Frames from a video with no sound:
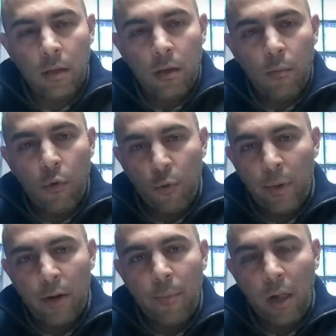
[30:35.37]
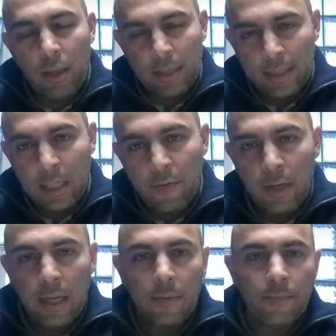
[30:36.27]
more metabolic
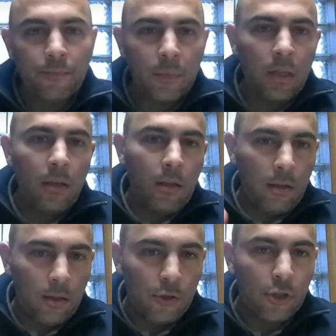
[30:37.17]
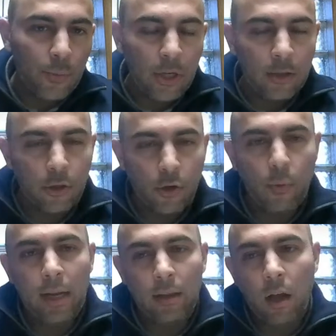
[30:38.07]
activity contributing to the
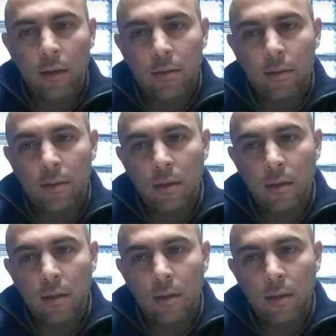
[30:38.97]
weight loss.